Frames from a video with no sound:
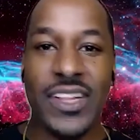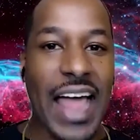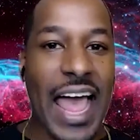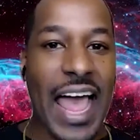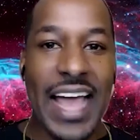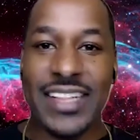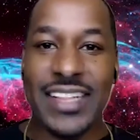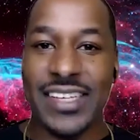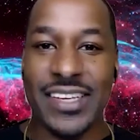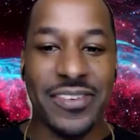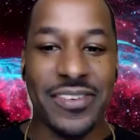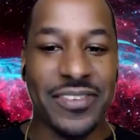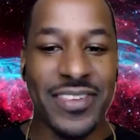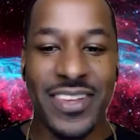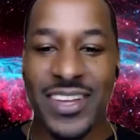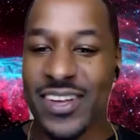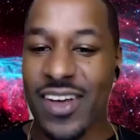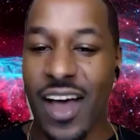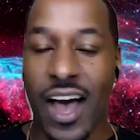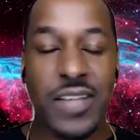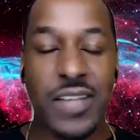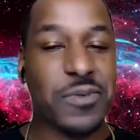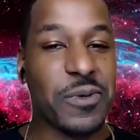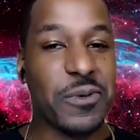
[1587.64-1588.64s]
Active.
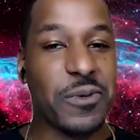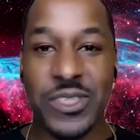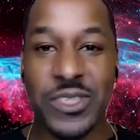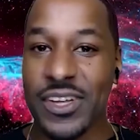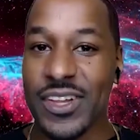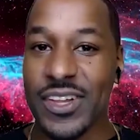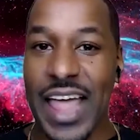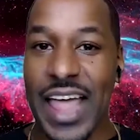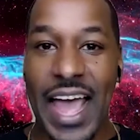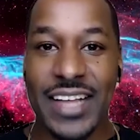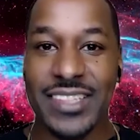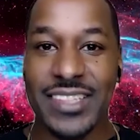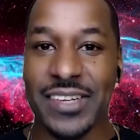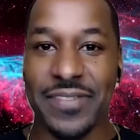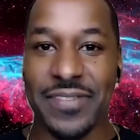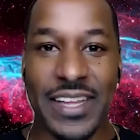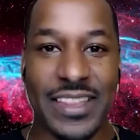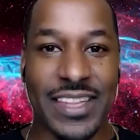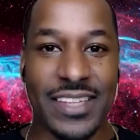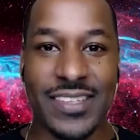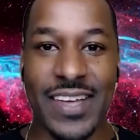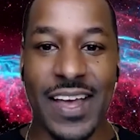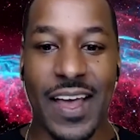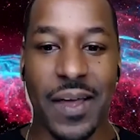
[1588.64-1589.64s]
Cosby was still active at the
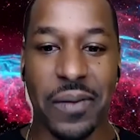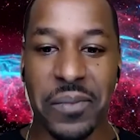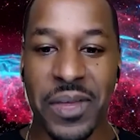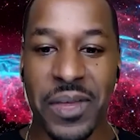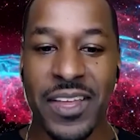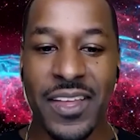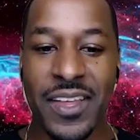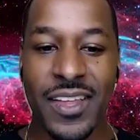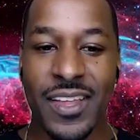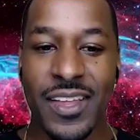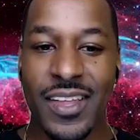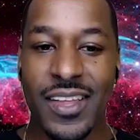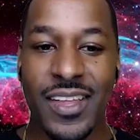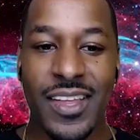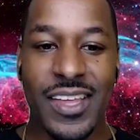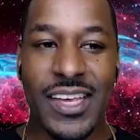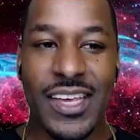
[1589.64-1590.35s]
time. He